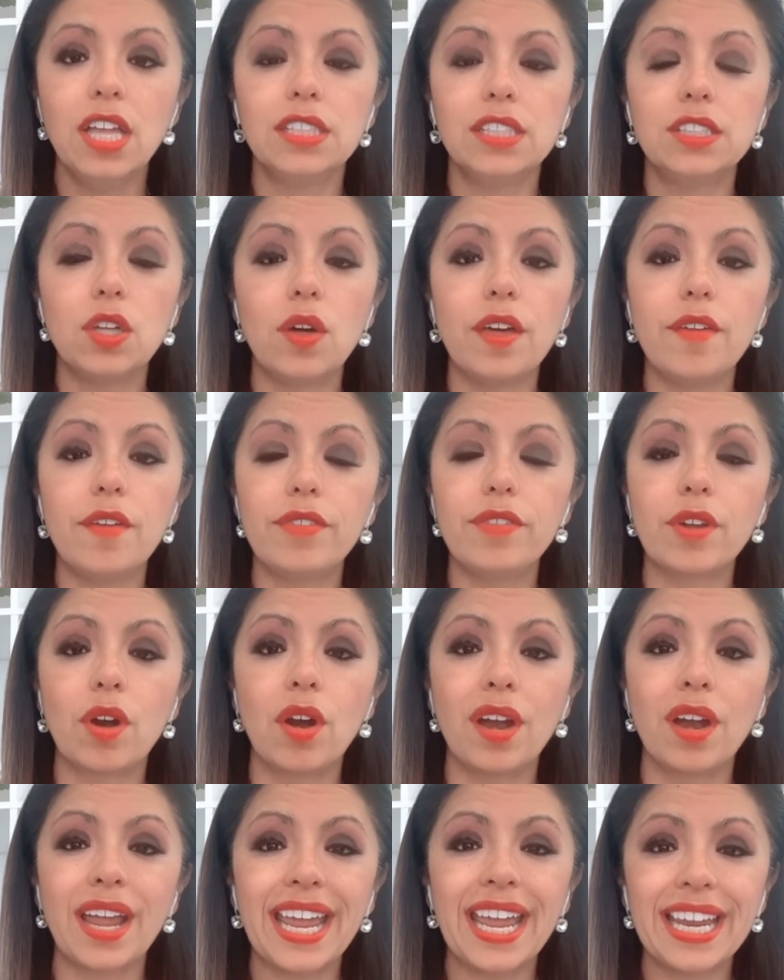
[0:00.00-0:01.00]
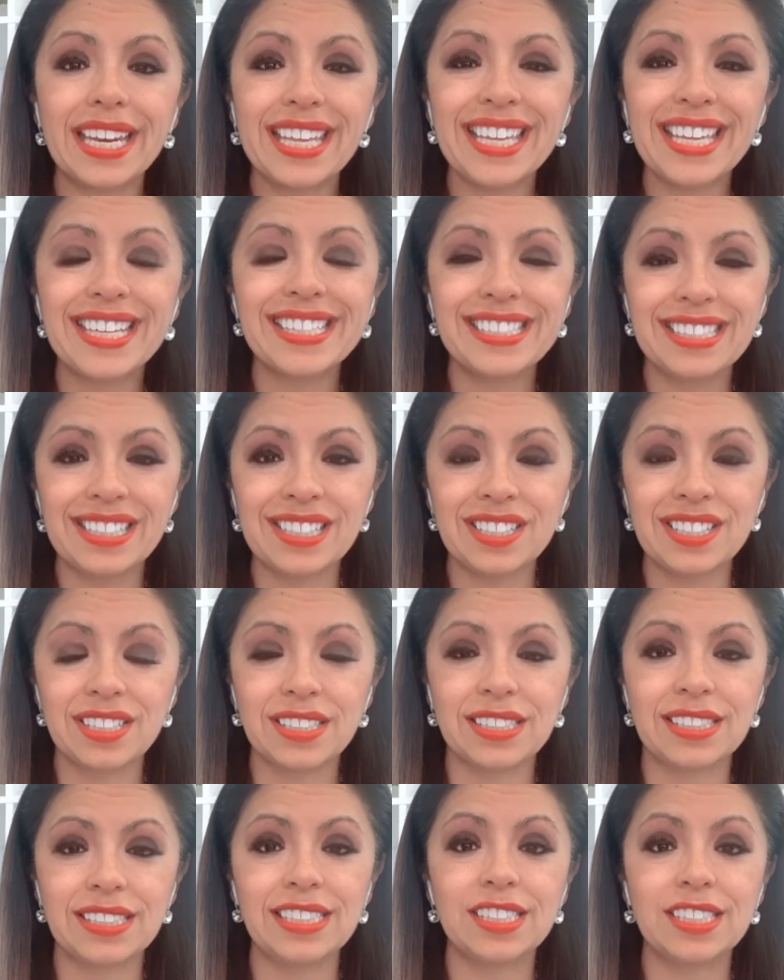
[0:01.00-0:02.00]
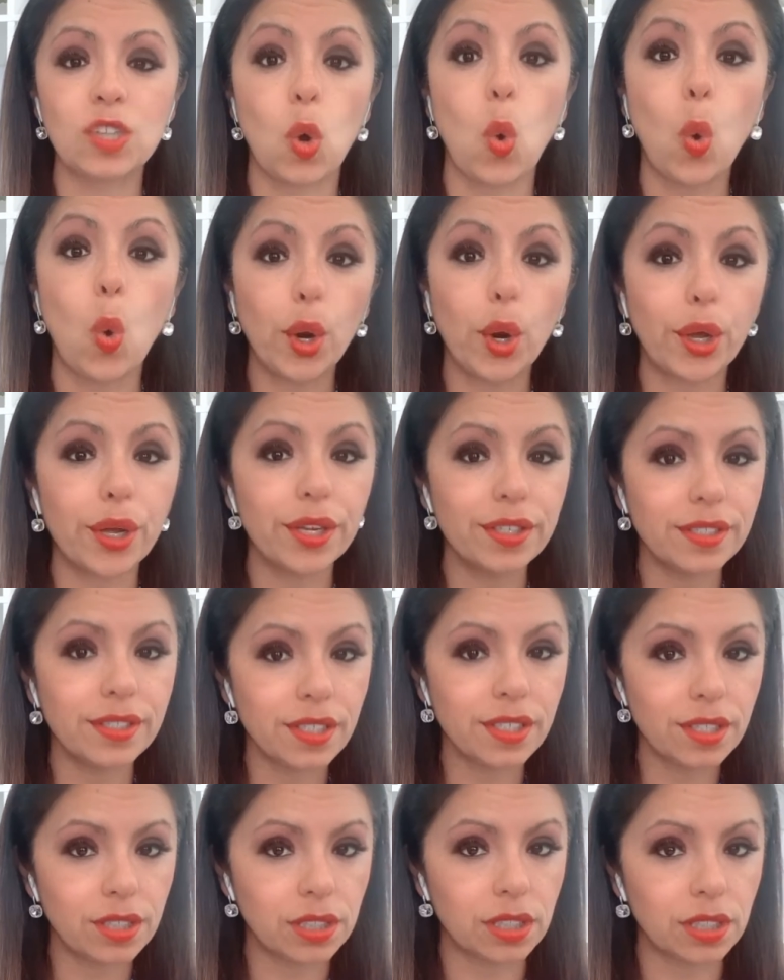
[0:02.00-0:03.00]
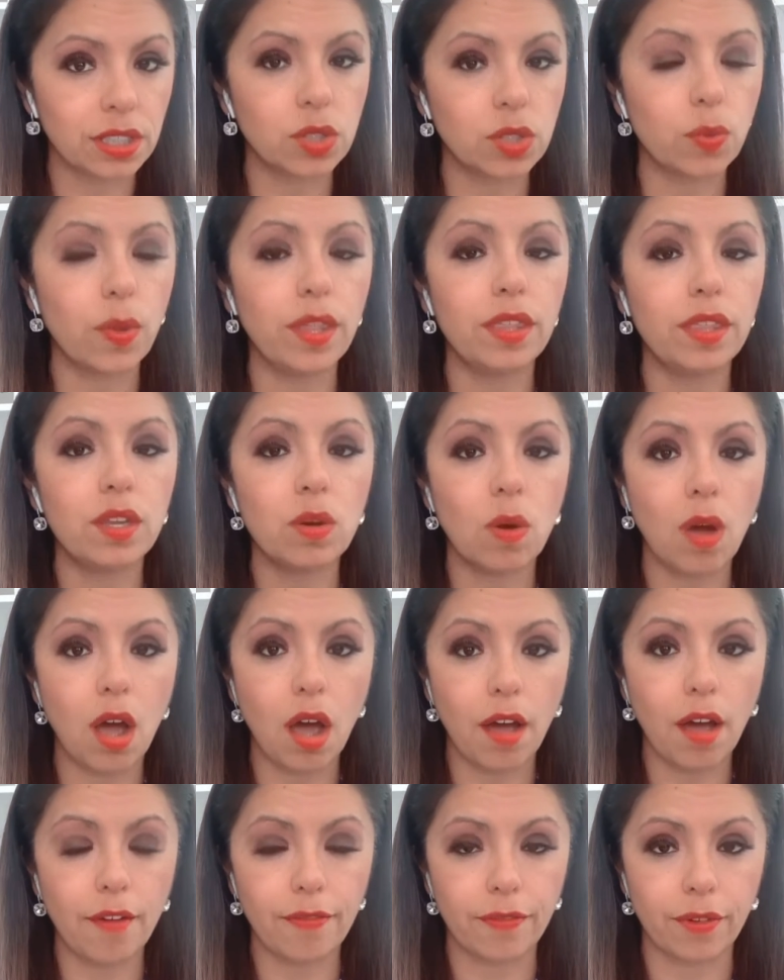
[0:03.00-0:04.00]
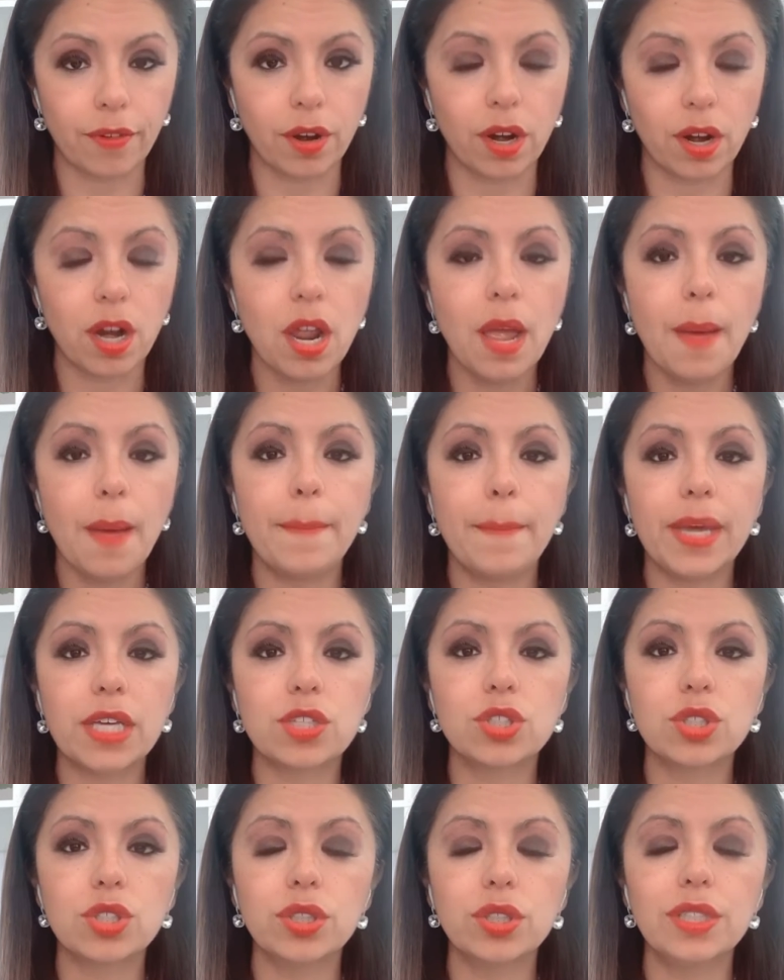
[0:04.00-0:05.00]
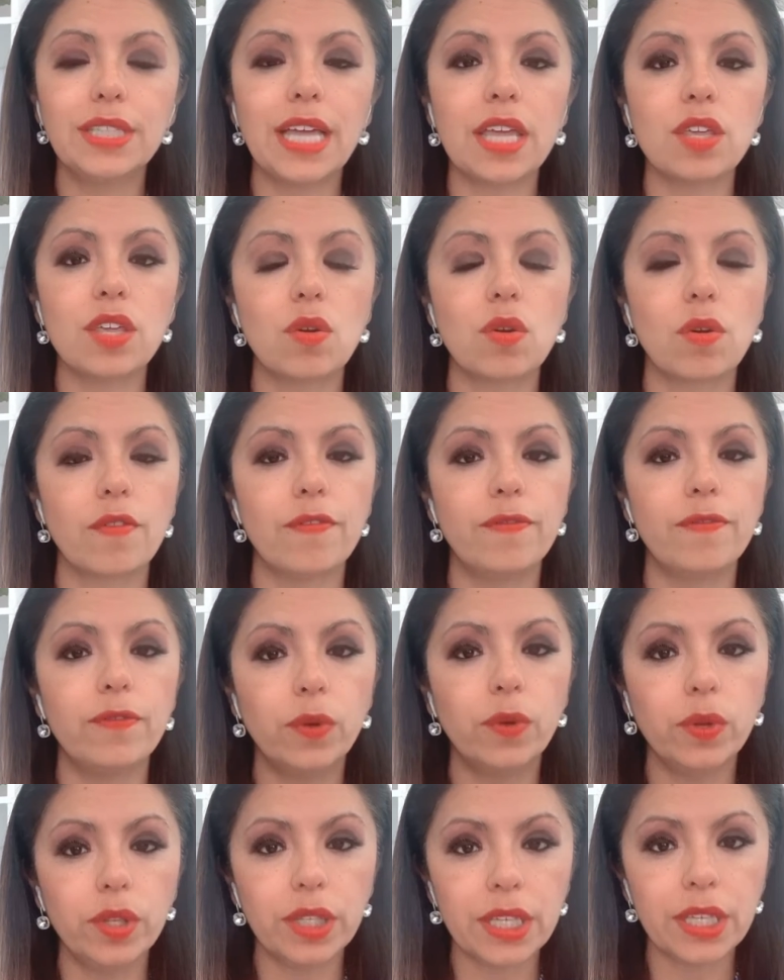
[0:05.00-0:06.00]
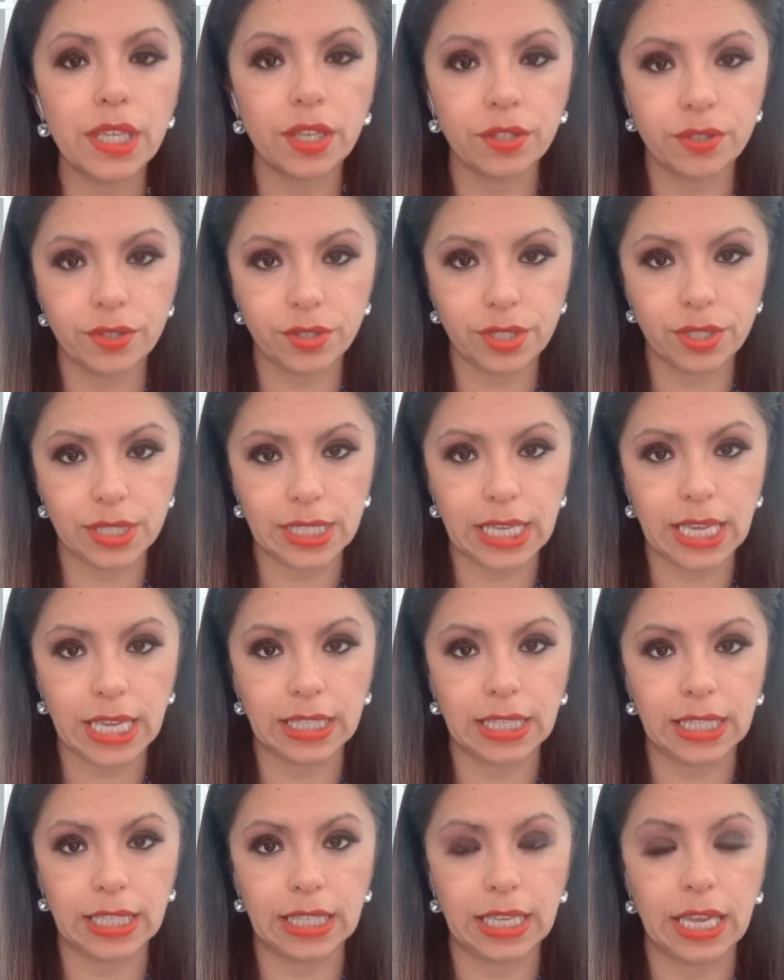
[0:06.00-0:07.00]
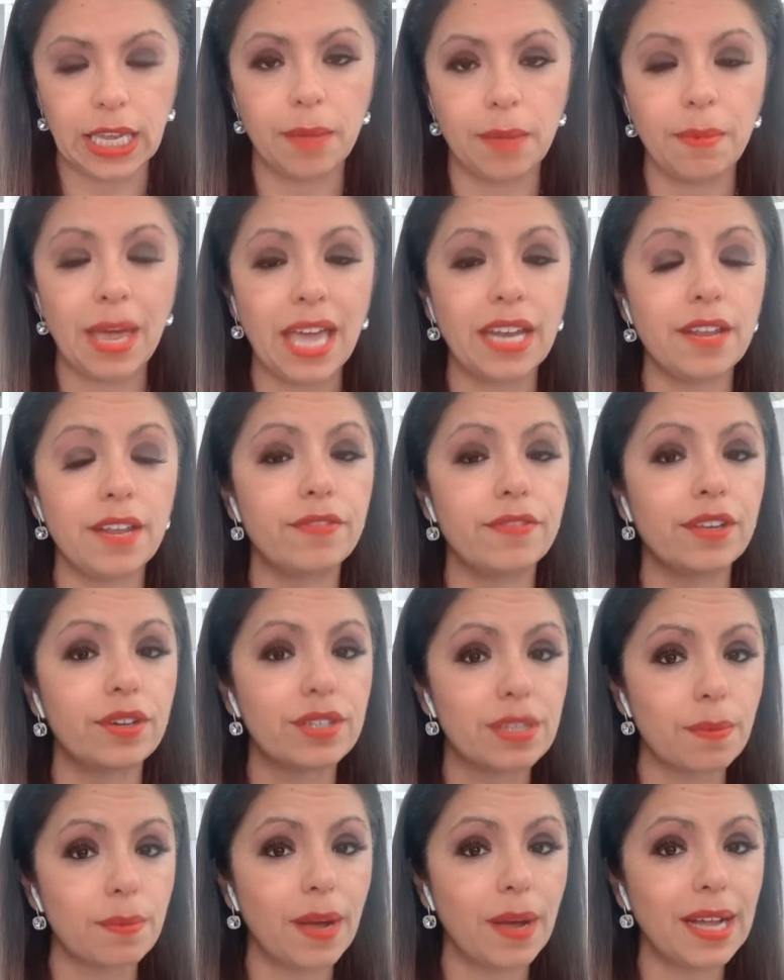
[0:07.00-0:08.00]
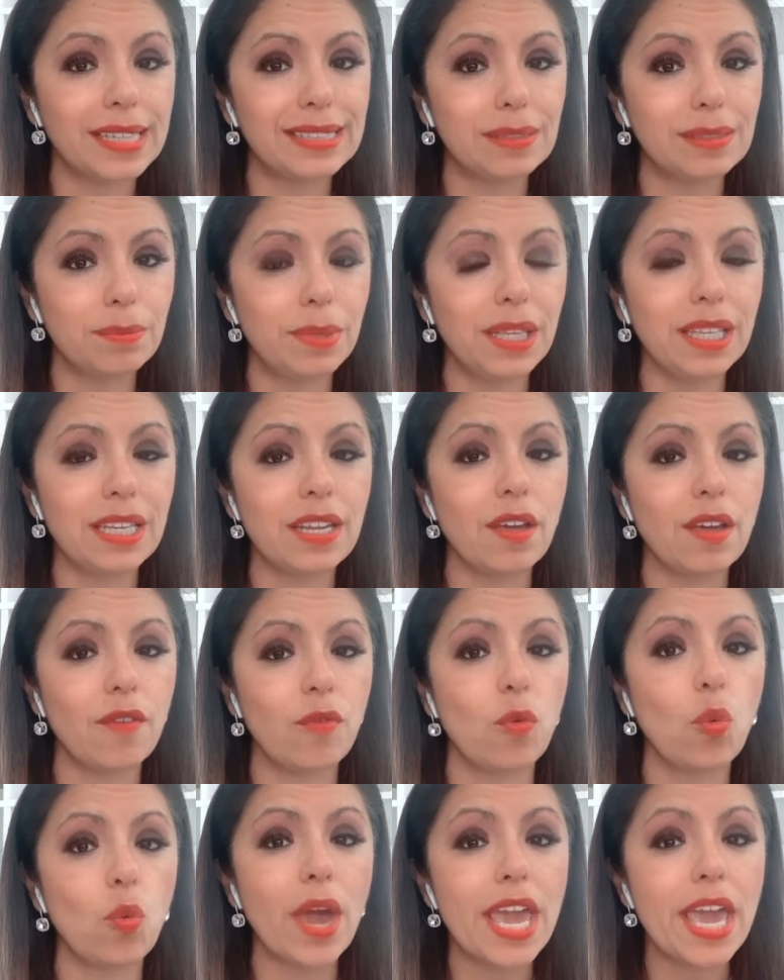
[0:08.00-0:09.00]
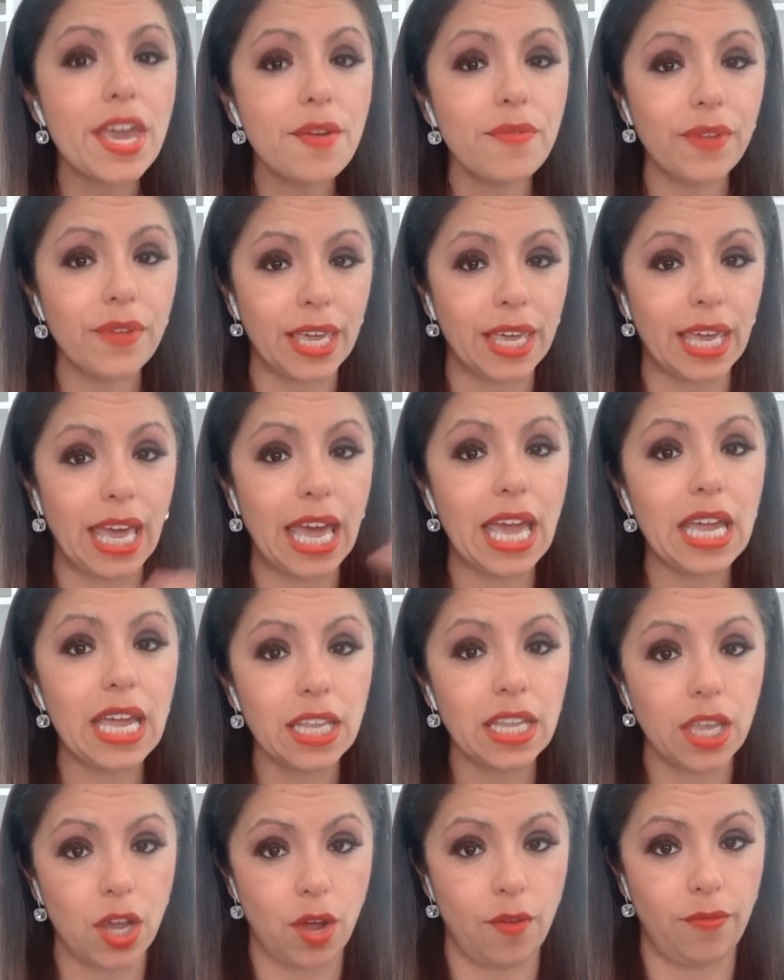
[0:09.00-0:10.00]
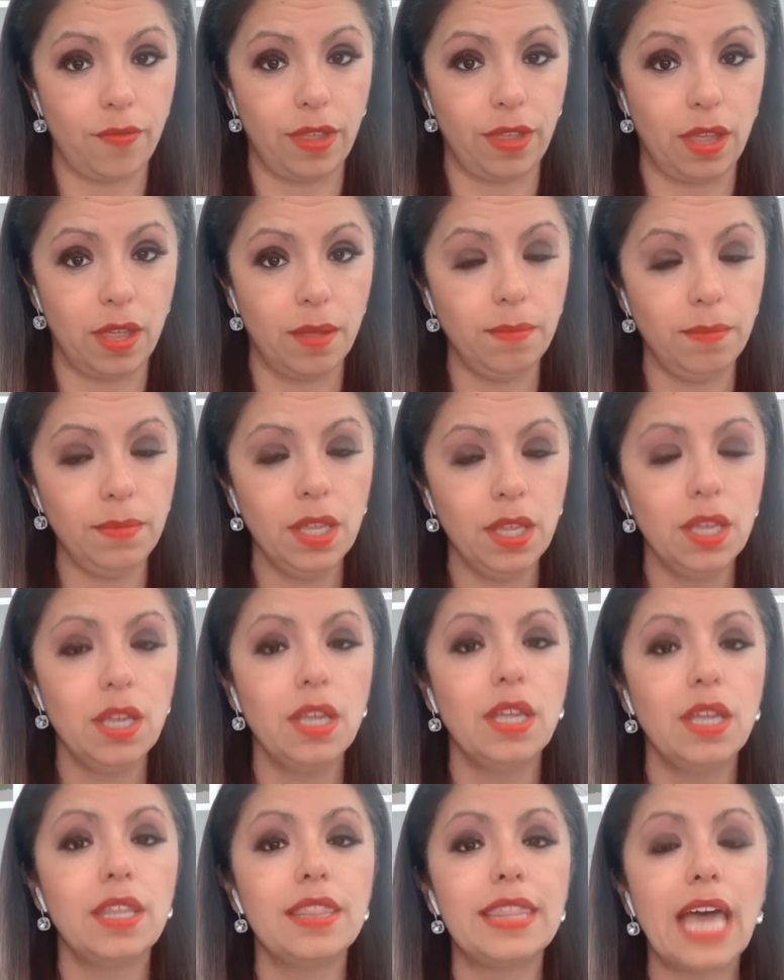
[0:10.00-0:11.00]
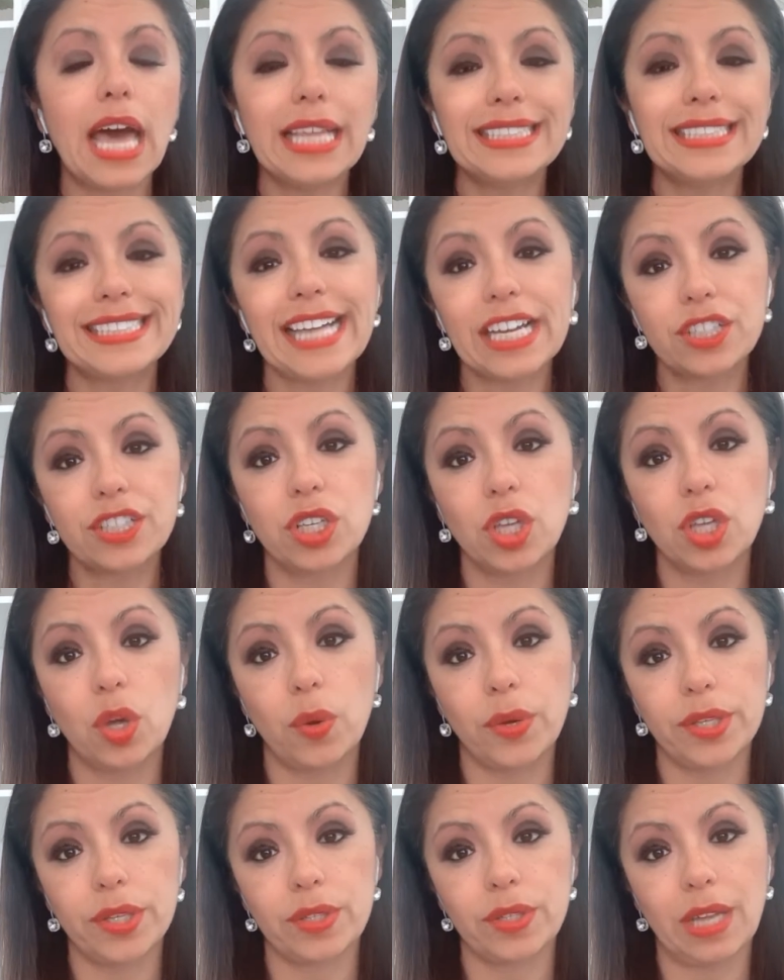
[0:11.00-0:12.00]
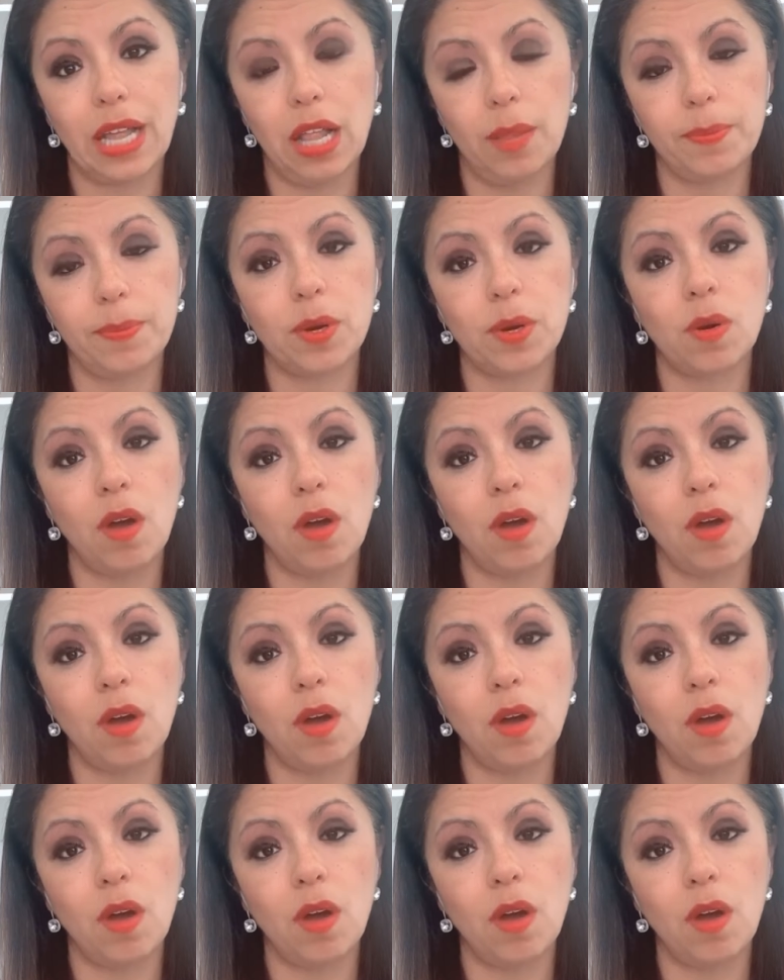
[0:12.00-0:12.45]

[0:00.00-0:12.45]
So if there are any contingencies or conditions with your offer, make sure that you're fully understanding them. And if there's a possibility of waiving any of them, that's actually going to help your